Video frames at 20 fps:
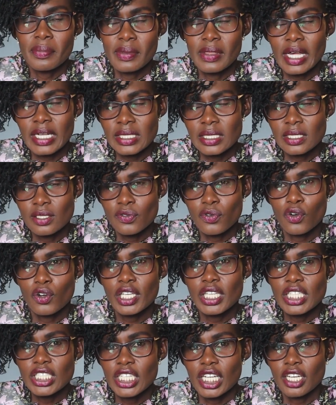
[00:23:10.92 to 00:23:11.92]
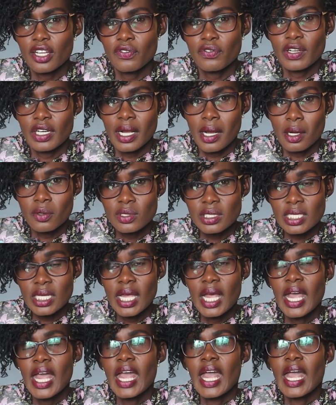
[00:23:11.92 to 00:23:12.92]
that is for each and every county.
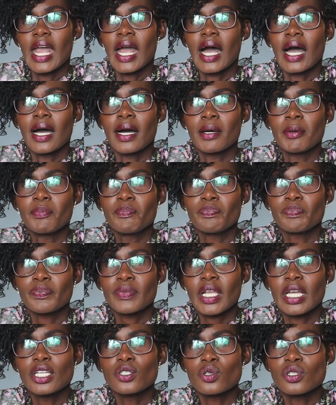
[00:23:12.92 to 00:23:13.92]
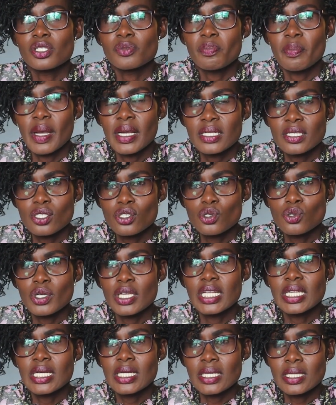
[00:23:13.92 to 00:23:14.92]
It was meant to
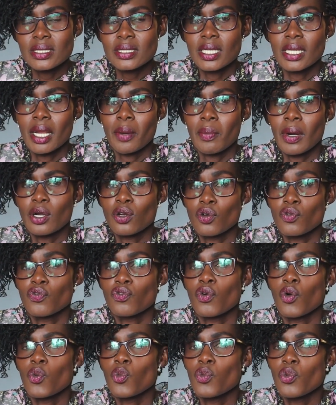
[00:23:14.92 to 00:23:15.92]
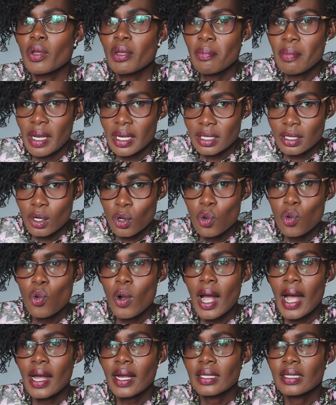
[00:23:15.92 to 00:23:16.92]
increase the number of women who
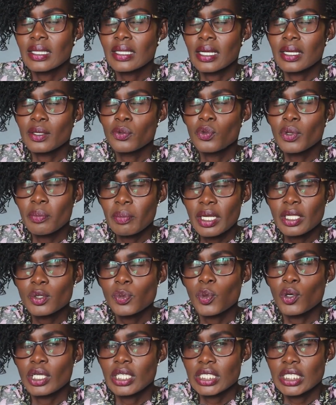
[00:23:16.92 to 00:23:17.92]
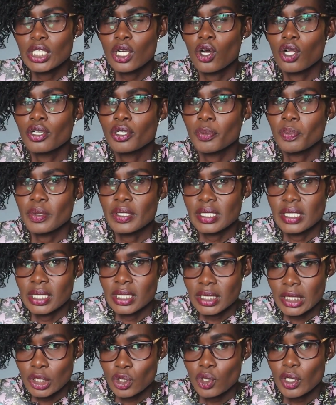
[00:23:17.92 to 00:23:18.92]
are women's political
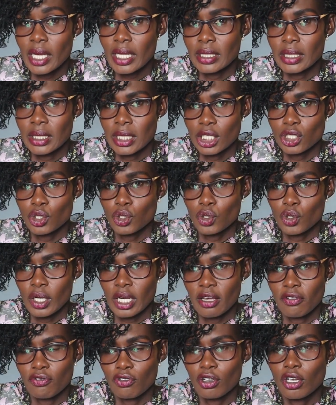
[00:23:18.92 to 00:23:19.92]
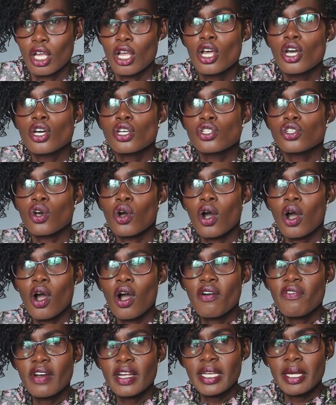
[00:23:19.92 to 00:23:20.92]
representation at the national level. So
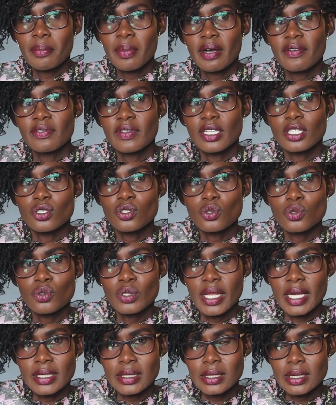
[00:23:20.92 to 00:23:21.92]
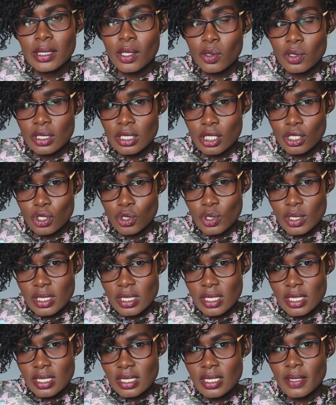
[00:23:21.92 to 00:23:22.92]
over and above the 290
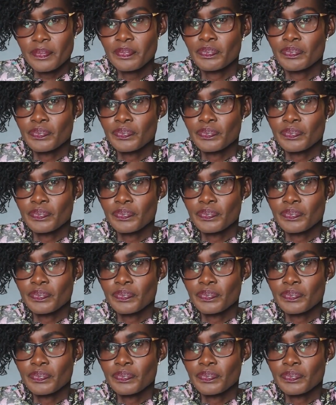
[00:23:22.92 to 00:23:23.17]
constituencies